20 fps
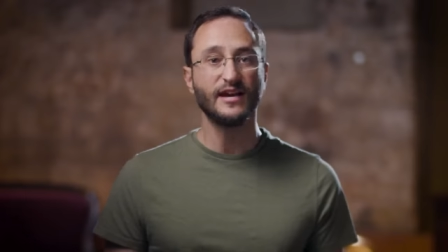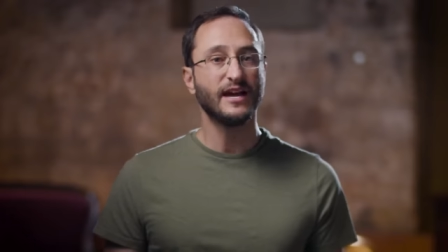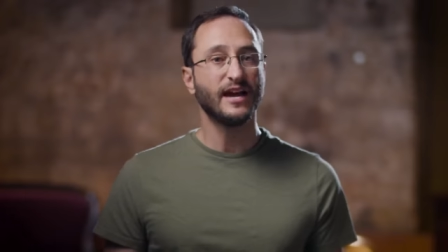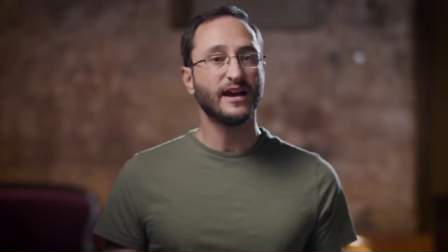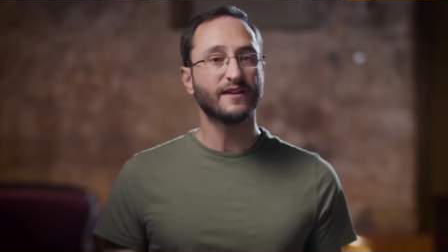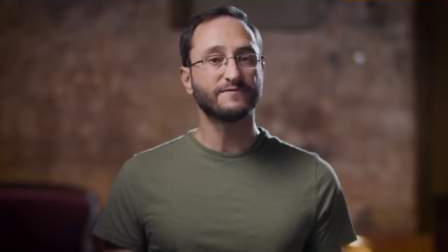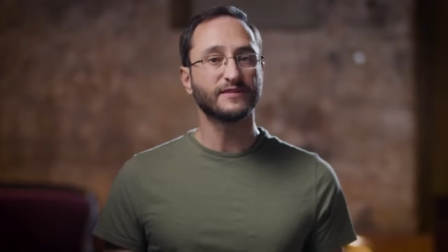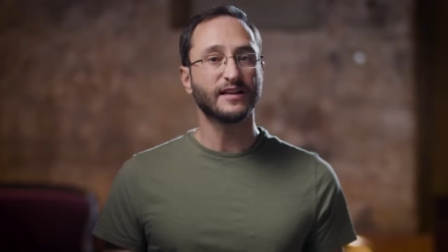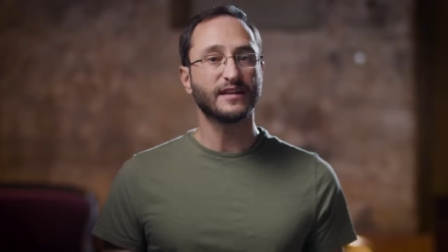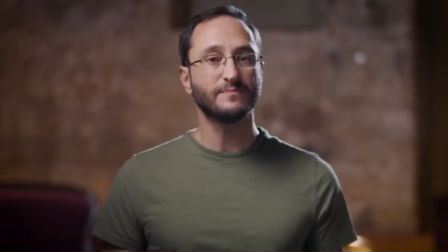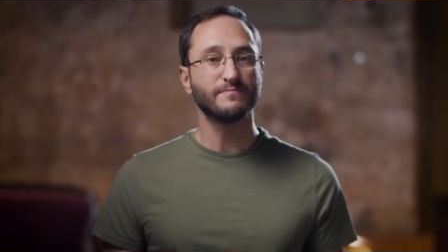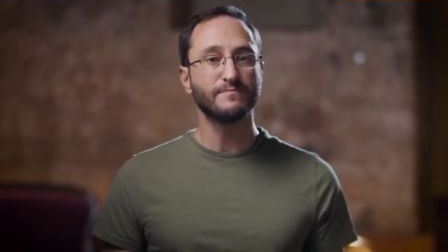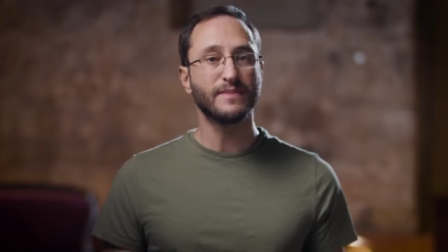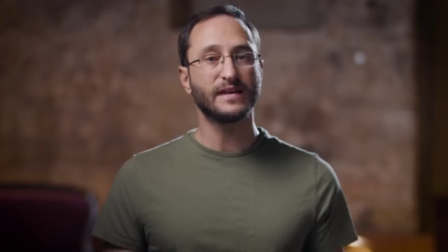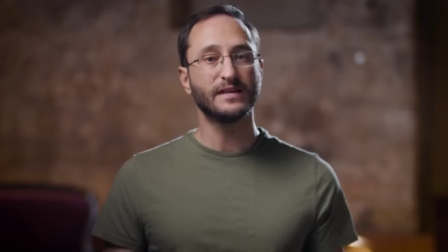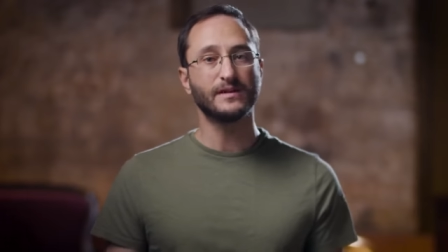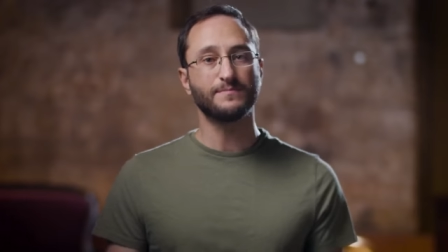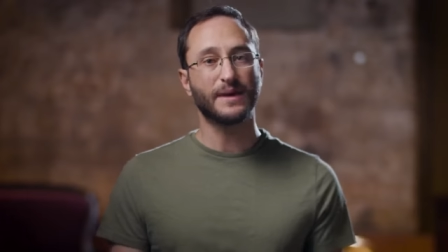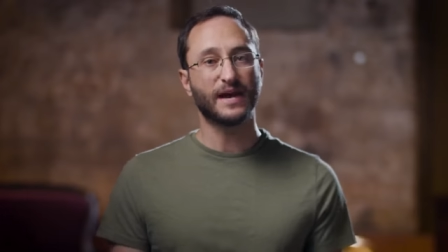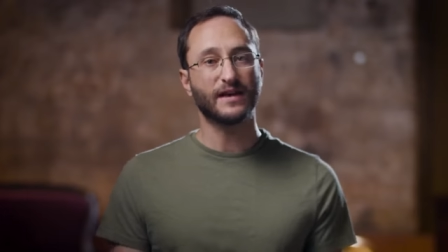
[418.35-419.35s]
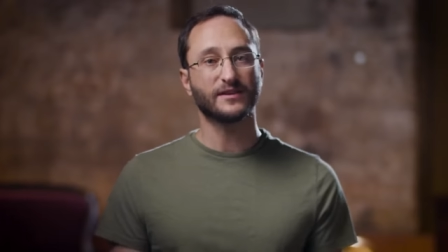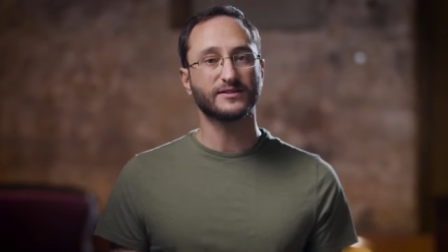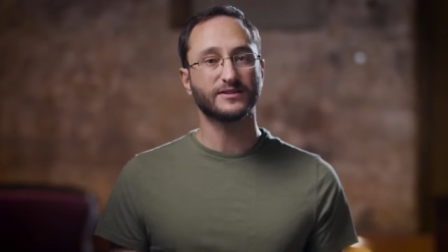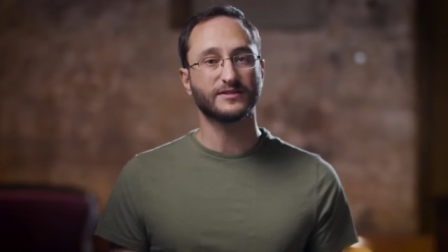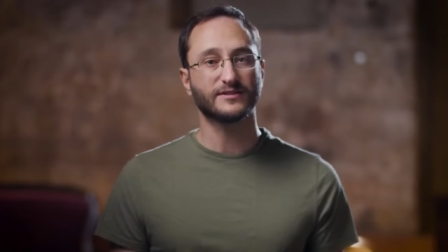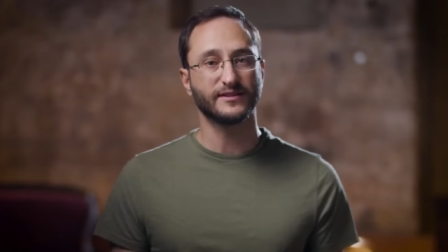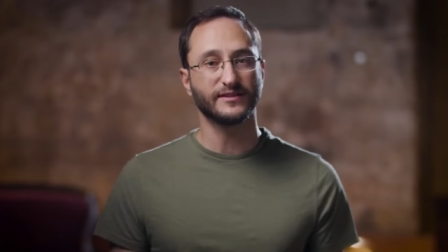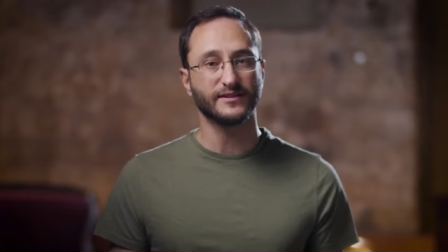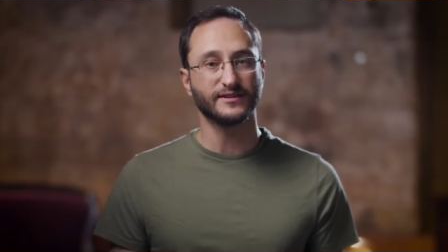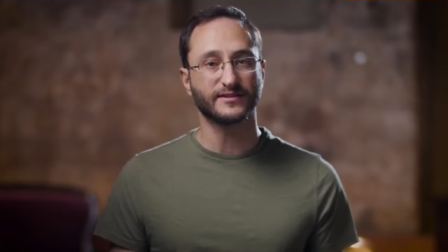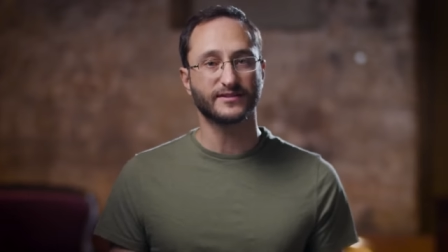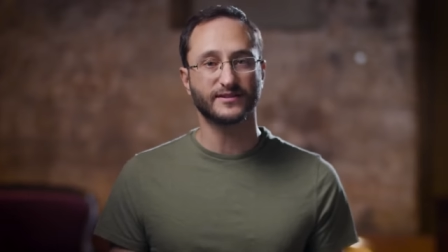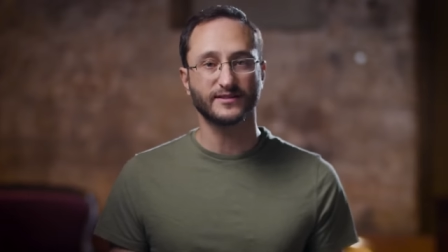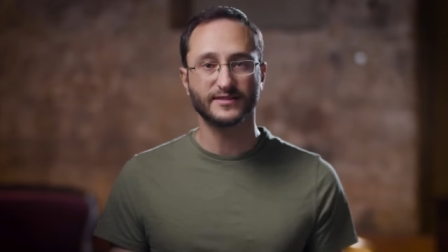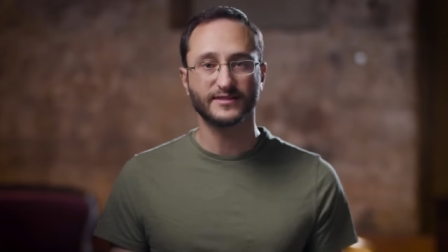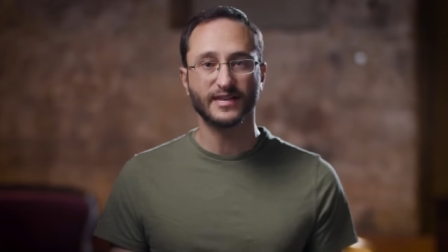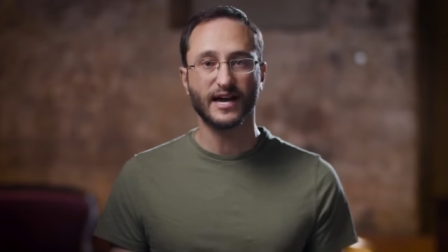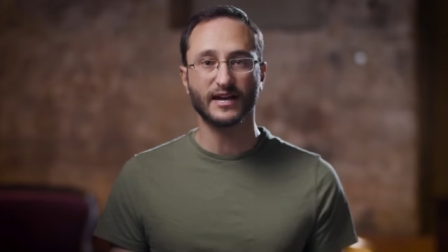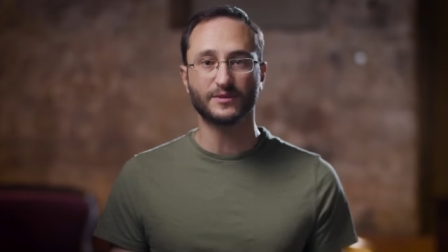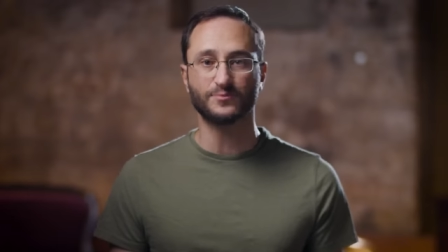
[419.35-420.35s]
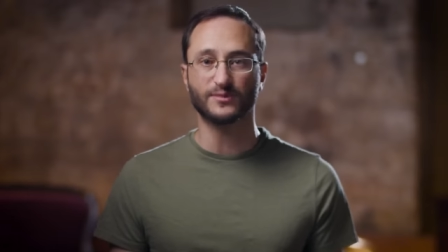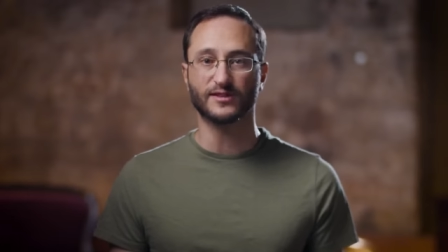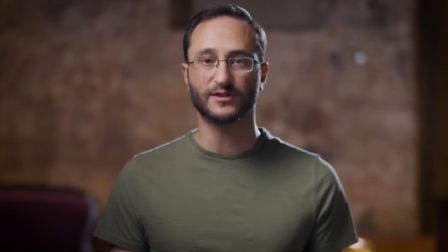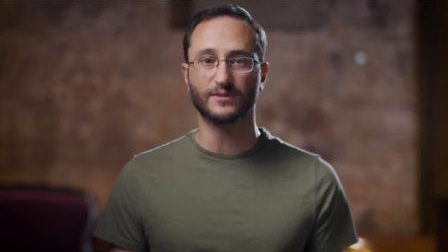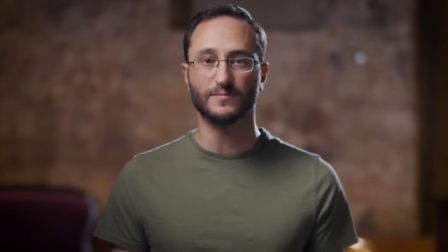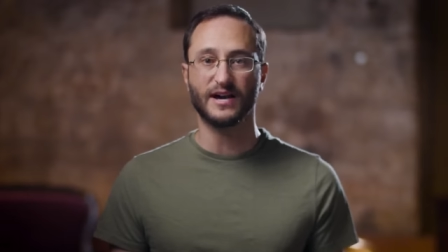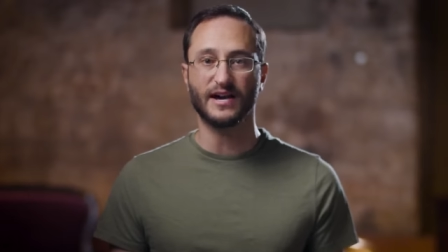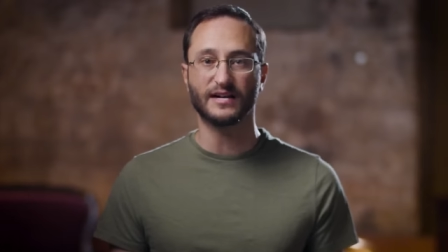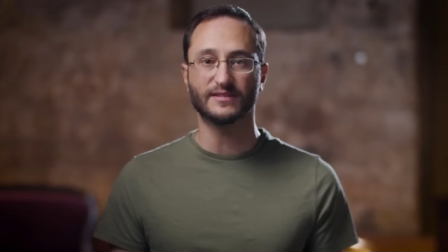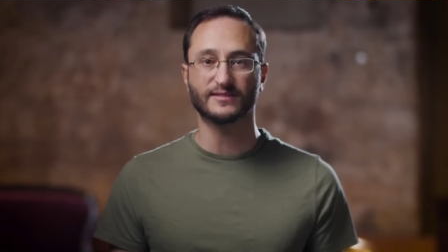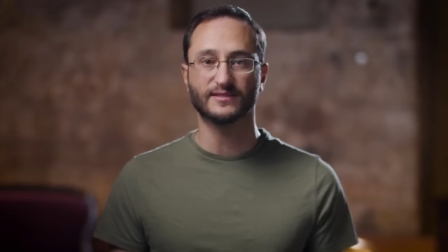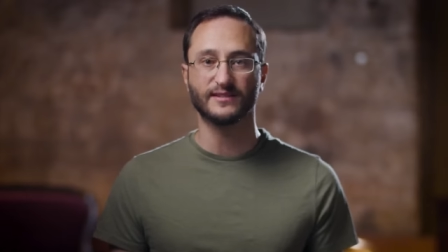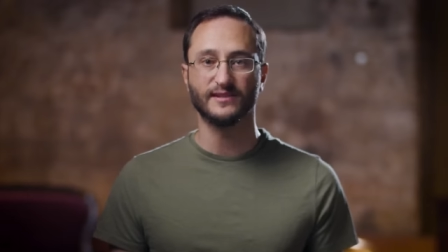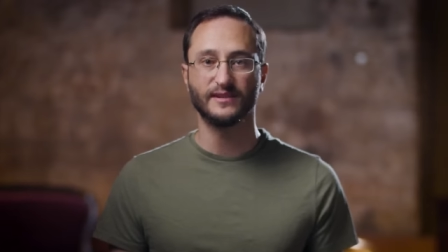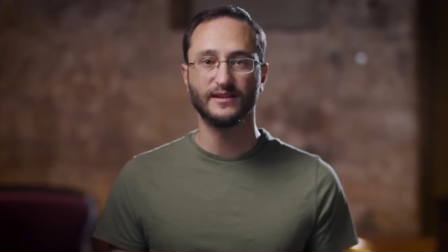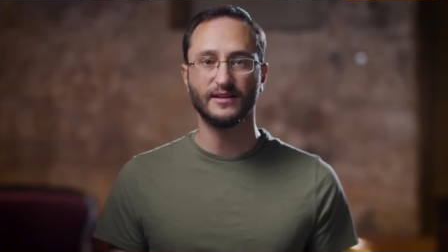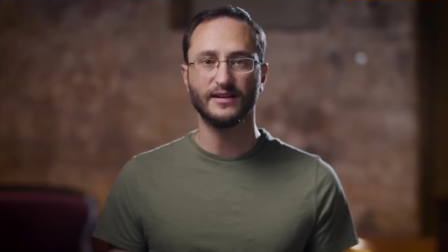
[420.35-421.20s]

have led many Palestinians to side with Hamas.